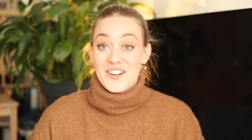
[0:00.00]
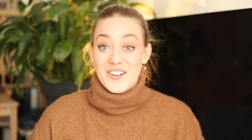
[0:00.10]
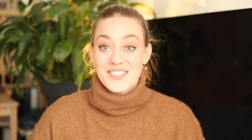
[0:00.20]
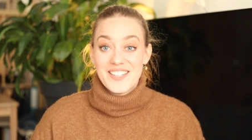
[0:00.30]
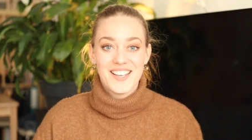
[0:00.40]
I
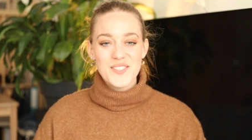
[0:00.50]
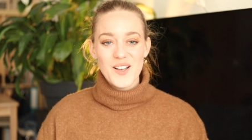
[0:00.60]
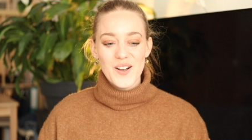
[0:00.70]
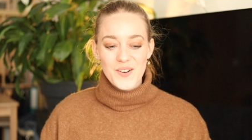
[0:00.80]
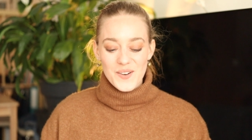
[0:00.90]
can't.
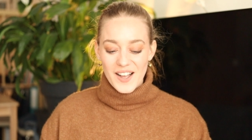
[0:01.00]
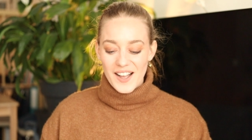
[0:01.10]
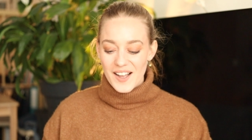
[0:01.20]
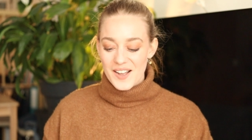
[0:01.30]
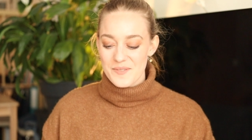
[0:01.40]
So,
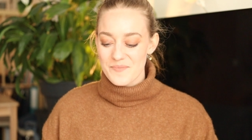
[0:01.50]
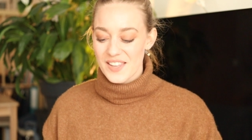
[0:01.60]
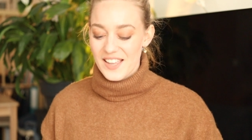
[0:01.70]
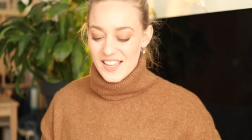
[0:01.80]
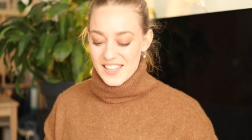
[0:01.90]
um,
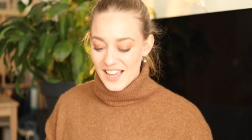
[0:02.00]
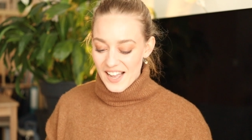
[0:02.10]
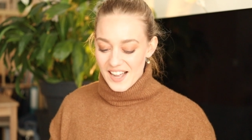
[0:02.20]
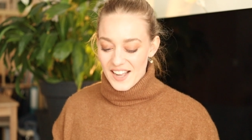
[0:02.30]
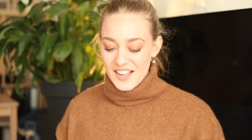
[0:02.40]

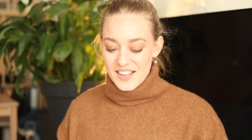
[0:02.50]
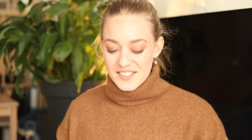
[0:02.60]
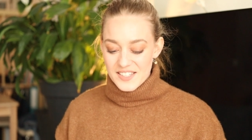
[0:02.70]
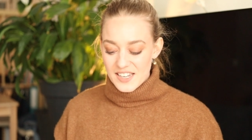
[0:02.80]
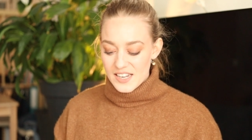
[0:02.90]
yeah,
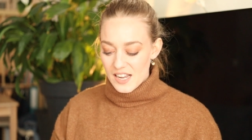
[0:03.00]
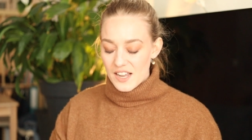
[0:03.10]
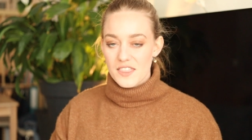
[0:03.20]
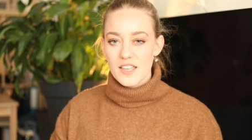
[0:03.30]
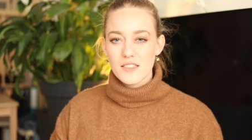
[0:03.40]
the,
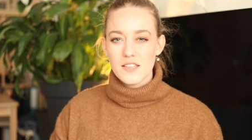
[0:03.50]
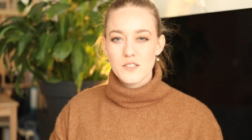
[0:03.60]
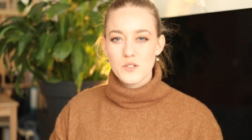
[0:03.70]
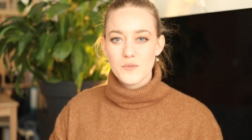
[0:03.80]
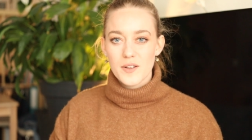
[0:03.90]
I think
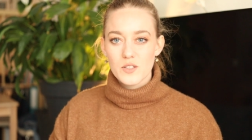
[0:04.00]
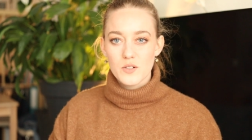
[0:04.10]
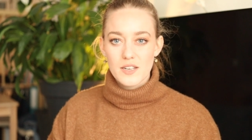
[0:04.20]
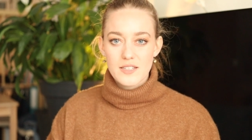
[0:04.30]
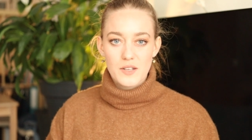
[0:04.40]
this
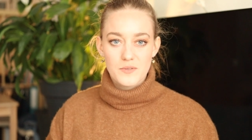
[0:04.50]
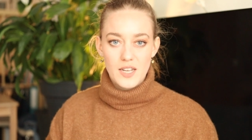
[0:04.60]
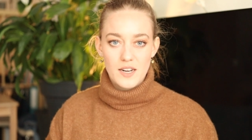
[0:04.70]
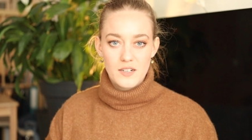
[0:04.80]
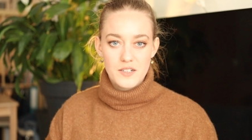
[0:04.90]
Douglas
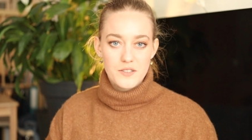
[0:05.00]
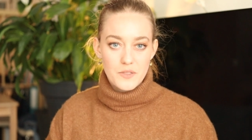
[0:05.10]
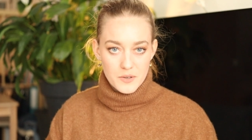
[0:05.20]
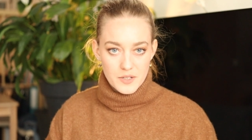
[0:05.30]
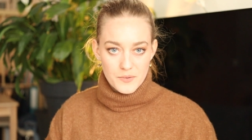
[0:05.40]
Advent Calendar is
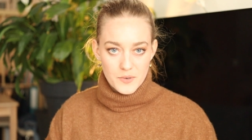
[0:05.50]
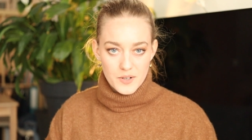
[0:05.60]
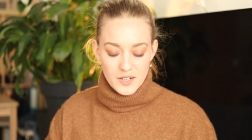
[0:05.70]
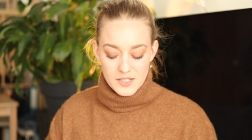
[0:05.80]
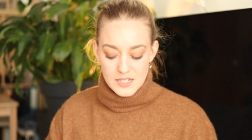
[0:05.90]

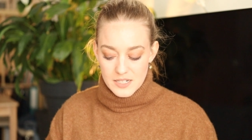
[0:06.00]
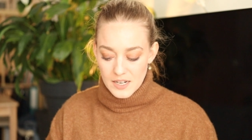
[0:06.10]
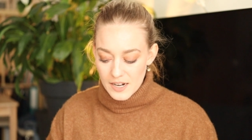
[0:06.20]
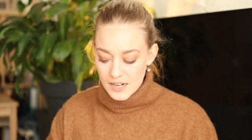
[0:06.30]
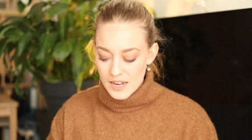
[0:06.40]

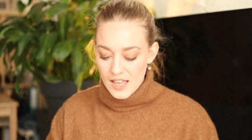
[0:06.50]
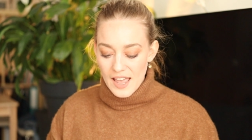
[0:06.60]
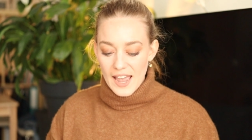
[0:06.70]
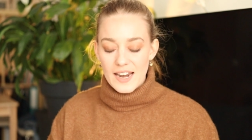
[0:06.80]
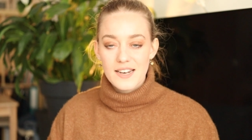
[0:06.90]
$34.99
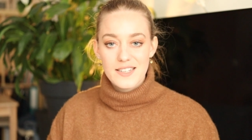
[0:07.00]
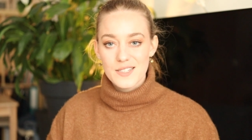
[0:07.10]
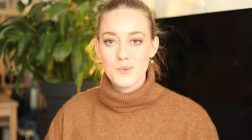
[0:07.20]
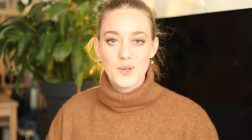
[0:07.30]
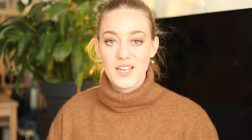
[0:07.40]
and
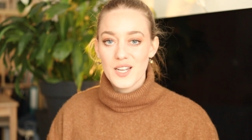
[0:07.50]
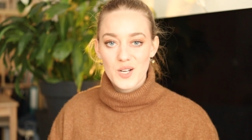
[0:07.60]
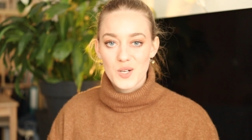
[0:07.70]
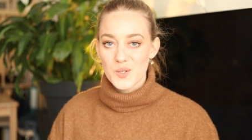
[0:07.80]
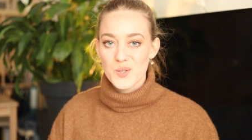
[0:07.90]
this one
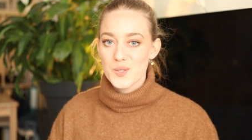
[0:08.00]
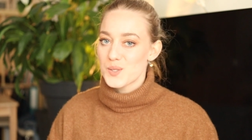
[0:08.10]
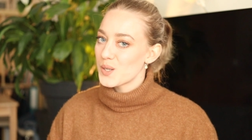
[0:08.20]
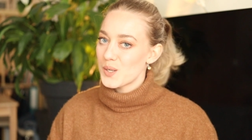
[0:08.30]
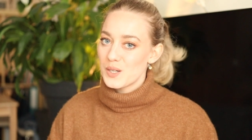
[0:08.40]

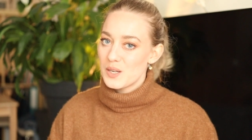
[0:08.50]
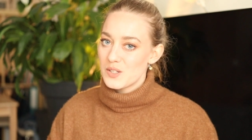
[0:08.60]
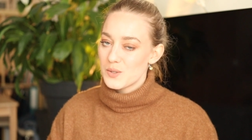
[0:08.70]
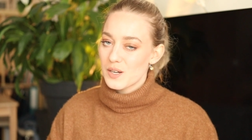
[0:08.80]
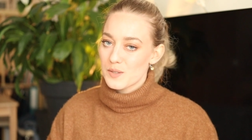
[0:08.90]
includes not only
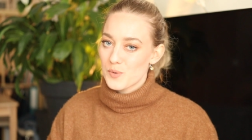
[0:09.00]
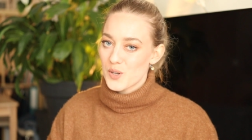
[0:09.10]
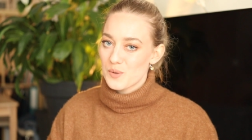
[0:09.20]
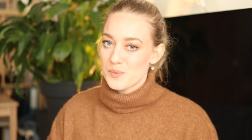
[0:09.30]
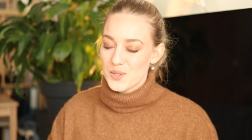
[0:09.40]
Douglas
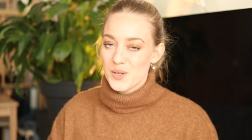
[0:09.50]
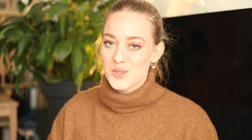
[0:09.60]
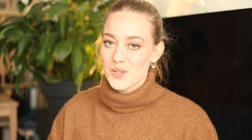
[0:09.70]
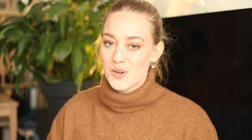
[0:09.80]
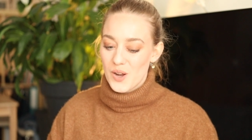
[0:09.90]
products but
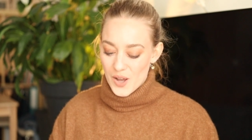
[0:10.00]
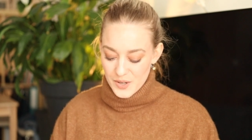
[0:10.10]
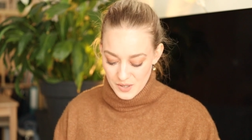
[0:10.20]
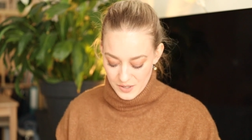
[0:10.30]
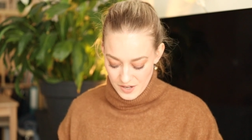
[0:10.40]
also
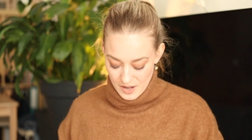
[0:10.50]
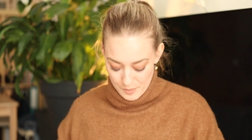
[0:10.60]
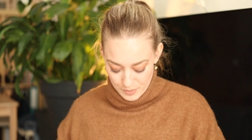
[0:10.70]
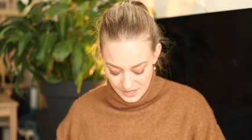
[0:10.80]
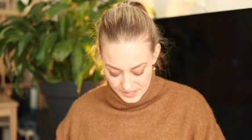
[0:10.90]
other
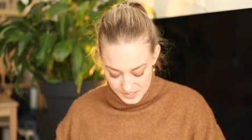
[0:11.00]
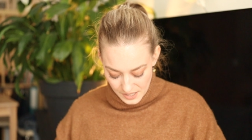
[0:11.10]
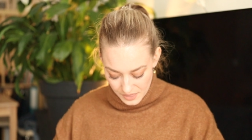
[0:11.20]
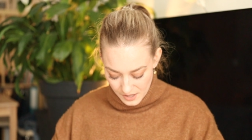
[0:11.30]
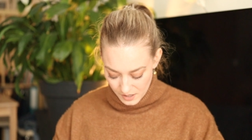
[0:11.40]
uh, brands.
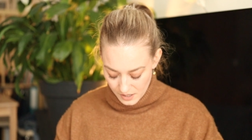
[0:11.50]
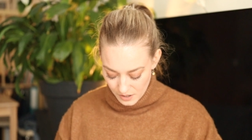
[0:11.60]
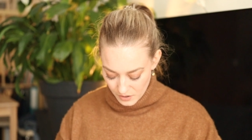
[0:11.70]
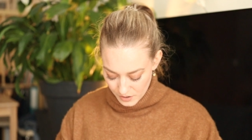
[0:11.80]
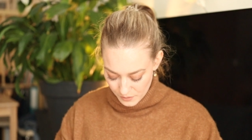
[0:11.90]
I think
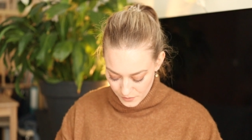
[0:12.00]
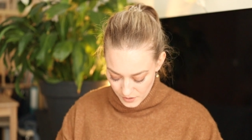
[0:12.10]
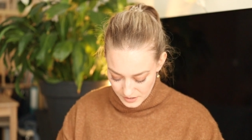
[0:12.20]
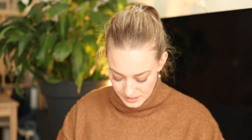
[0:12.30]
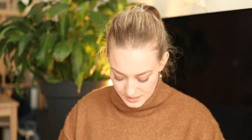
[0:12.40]
here on the
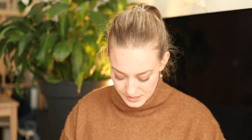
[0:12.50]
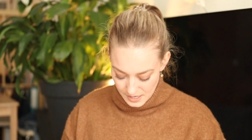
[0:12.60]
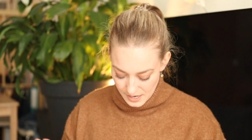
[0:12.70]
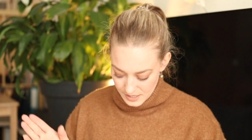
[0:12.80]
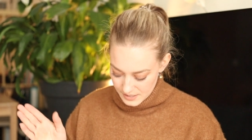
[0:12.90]
front it
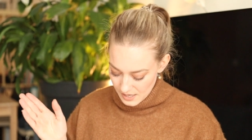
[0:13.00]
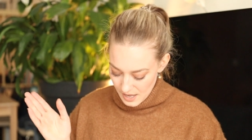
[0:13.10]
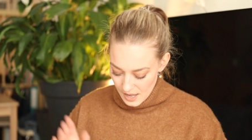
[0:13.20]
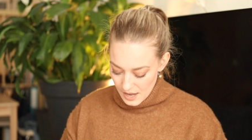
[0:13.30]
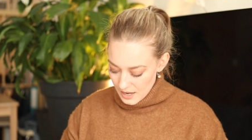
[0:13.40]
says
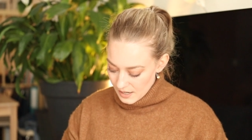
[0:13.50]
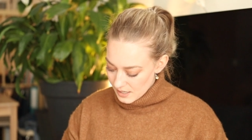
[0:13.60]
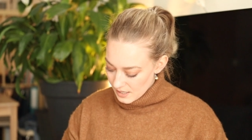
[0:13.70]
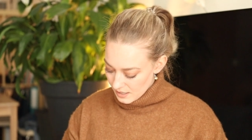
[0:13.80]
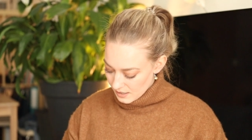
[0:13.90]

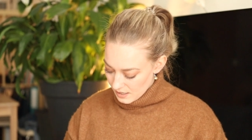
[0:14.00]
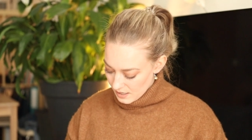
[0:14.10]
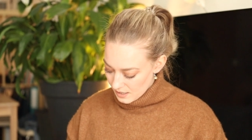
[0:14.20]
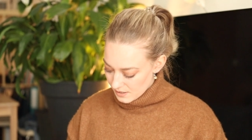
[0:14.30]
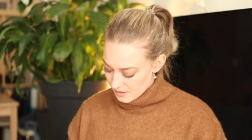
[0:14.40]

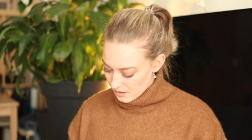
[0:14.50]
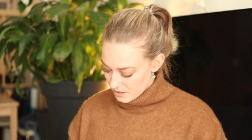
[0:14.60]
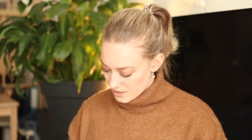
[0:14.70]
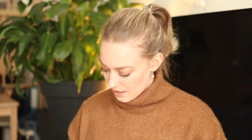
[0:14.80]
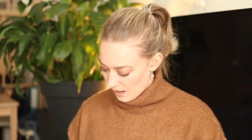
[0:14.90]
Annayake,
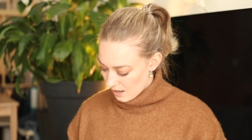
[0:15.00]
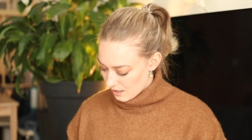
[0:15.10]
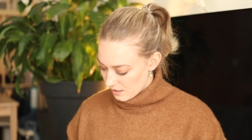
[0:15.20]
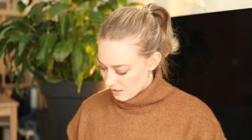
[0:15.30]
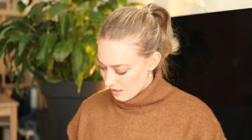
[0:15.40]

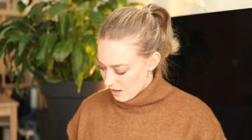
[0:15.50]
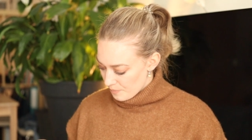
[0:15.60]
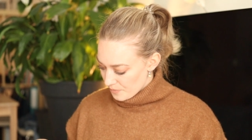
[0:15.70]
Starskin,